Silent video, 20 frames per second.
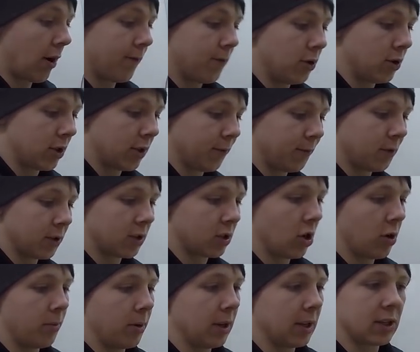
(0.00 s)
I've used it for
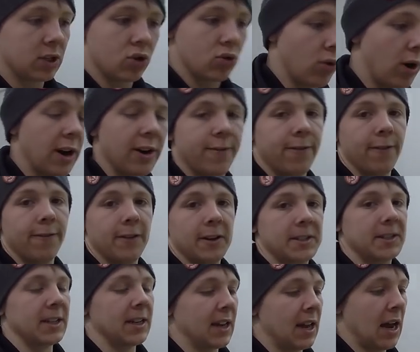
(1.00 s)
so many, it's great for
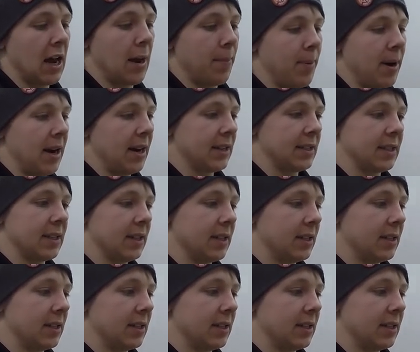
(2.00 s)
fixing car parts.